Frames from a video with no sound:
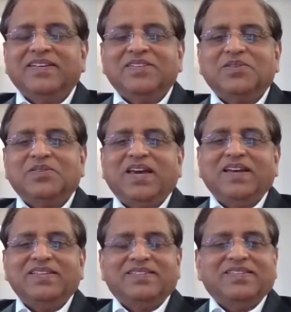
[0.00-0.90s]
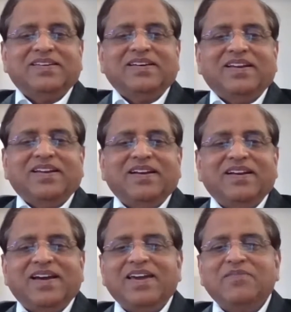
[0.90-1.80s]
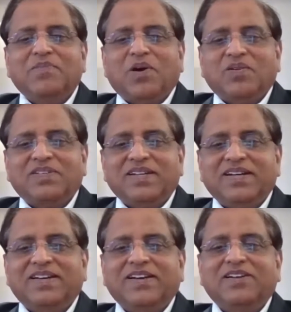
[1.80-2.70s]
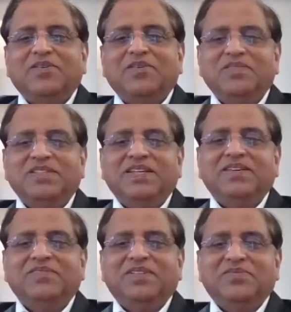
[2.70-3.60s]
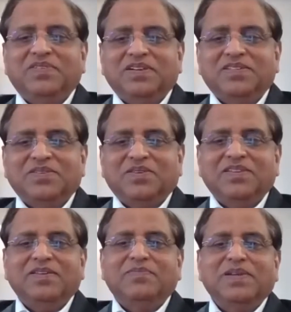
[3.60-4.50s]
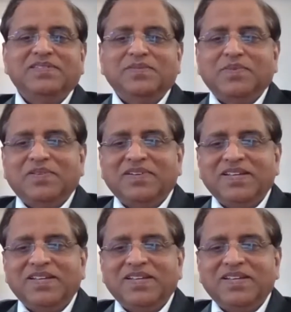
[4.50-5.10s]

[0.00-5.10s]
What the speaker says: so there is an underlying blockchain technology which works on the principle of